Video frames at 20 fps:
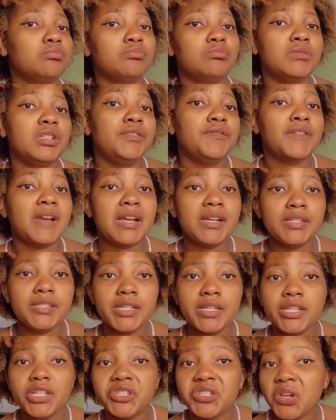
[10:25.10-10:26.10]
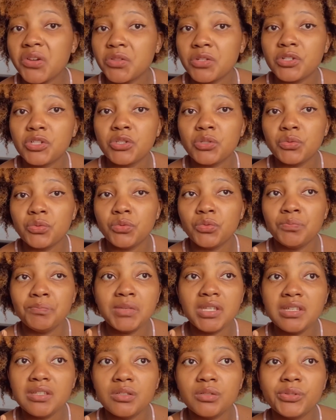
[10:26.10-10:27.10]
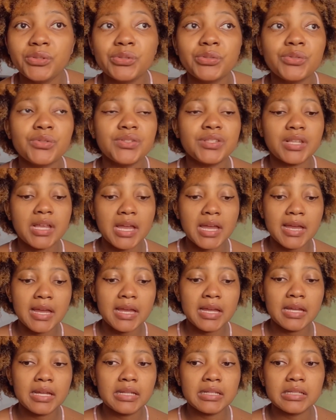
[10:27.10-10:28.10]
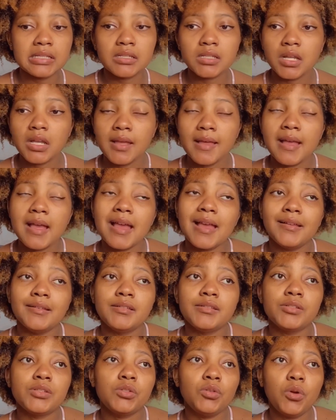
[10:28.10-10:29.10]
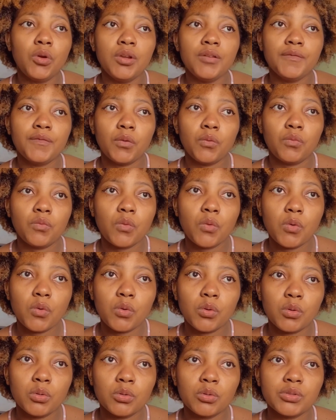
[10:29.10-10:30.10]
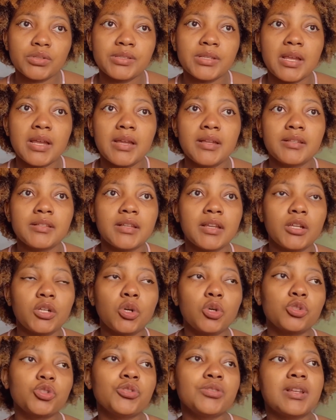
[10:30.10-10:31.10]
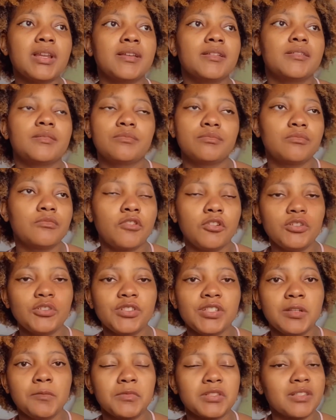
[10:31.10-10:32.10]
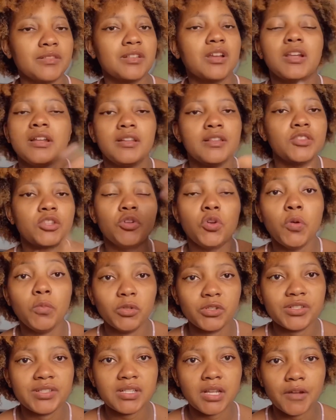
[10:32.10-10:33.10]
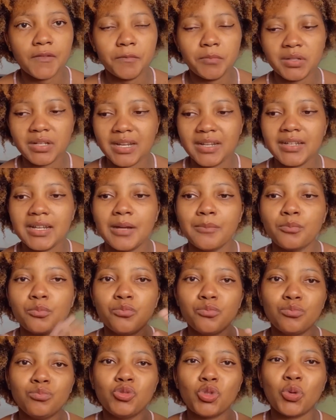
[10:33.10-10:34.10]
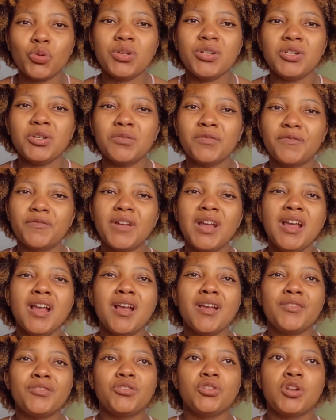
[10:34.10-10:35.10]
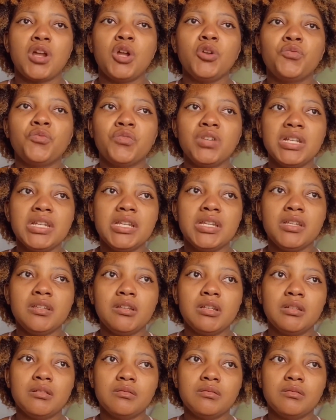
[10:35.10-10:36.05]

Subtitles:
inviting each other to meals and going for walks and like also like going to cinemas and the normal stuff, but like I'm talking of, they're not really